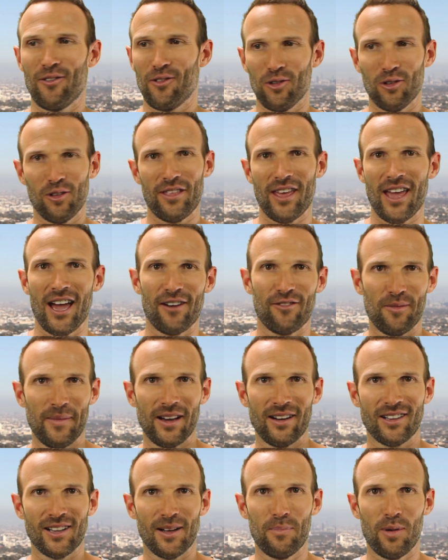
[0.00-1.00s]
of all the Alpha
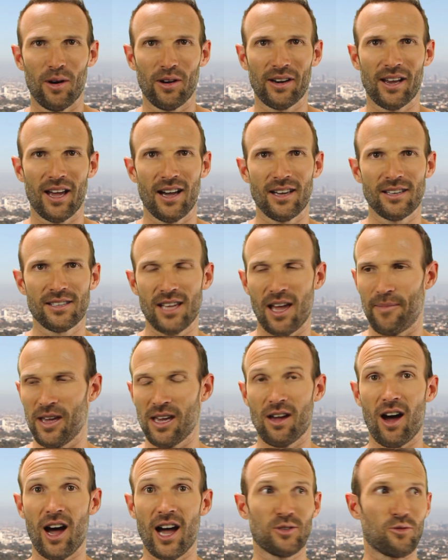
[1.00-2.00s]
Male Club podcasts. I
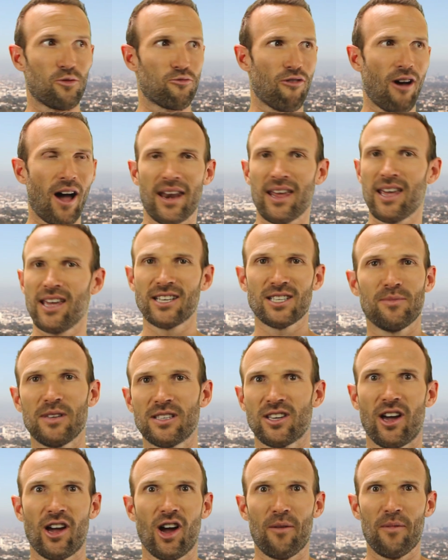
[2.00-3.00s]
mean, guys were writing into me
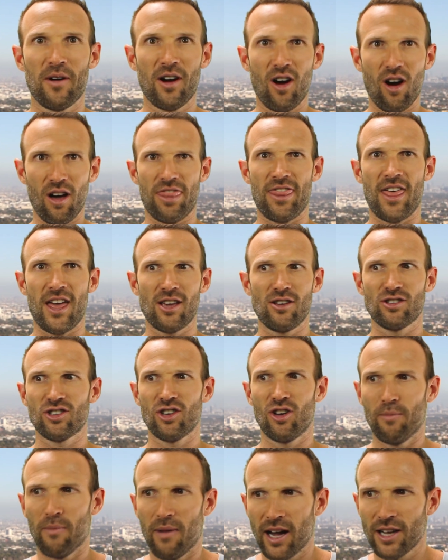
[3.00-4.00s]
saying, oh my God, thank you
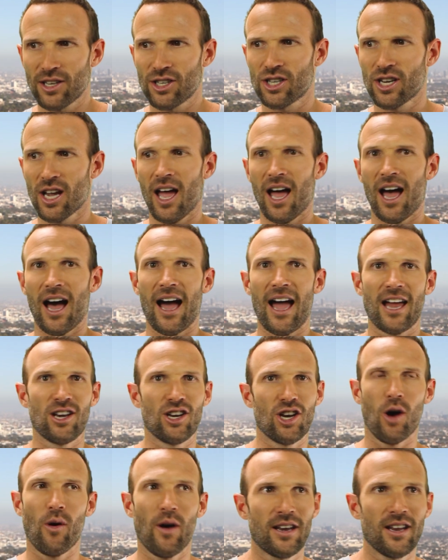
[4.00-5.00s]
so much. I
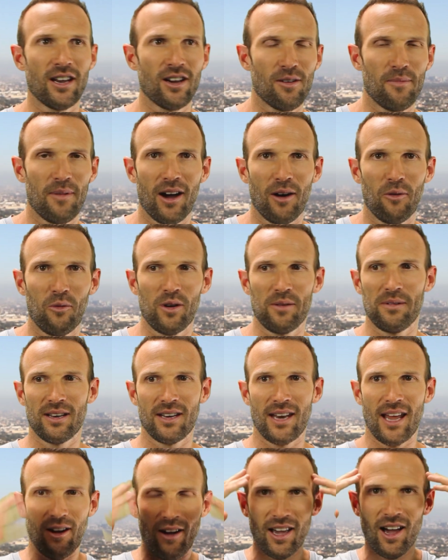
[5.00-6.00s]
had no idea about
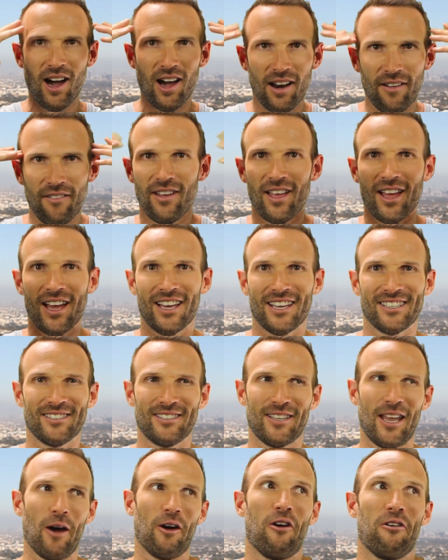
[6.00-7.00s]
women. Now
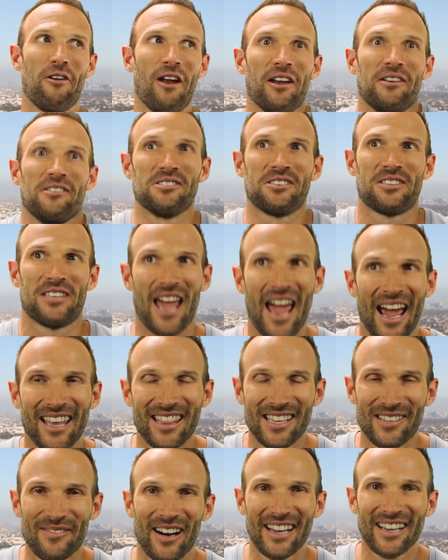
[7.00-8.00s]
I don't
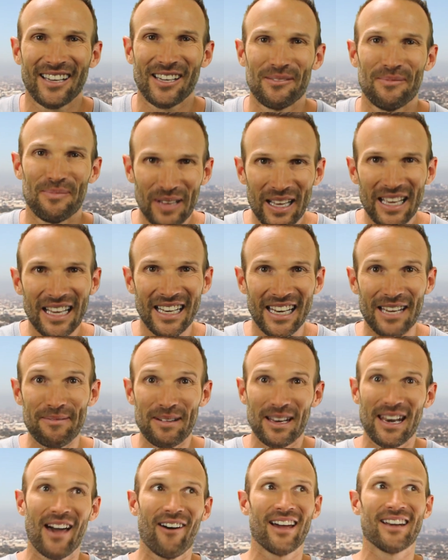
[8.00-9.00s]
understand them completely,
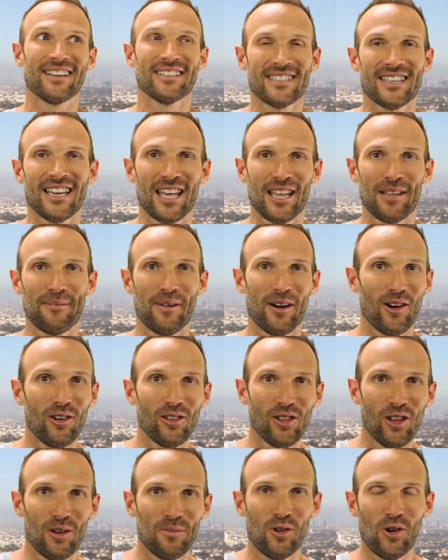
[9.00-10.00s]
but now I understand them a
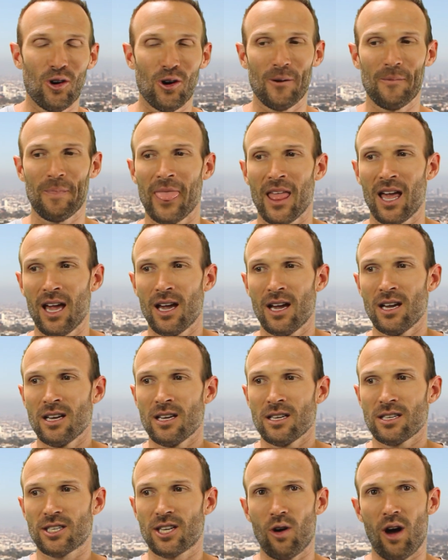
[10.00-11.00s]
whole lot more.
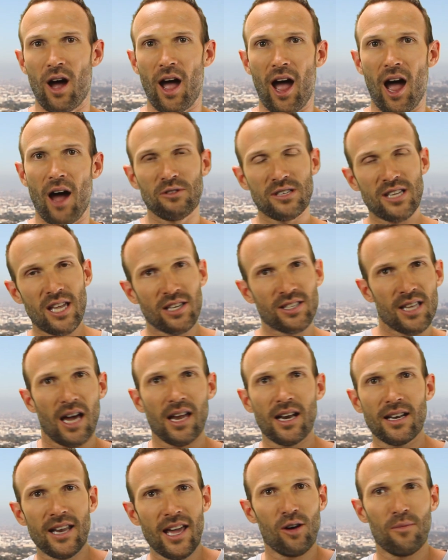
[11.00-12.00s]
So I
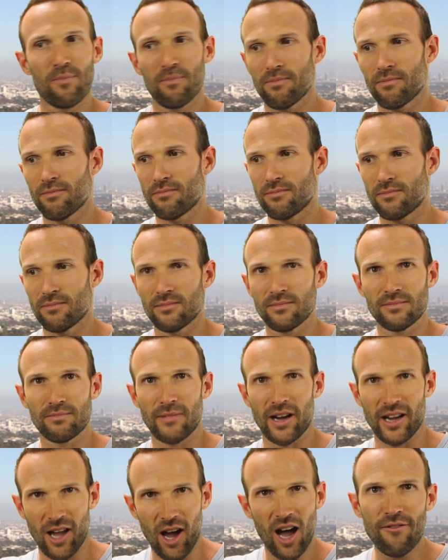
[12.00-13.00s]
started to help
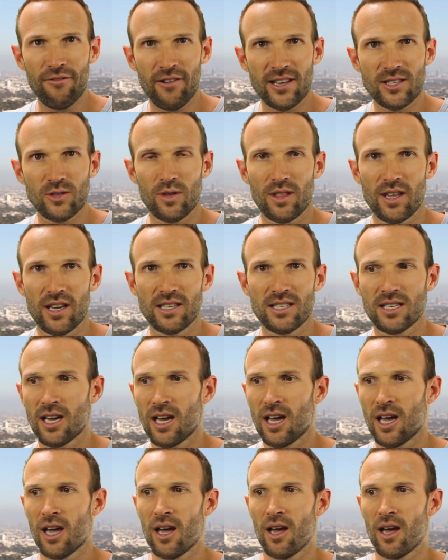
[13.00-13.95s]
my guy friends with this,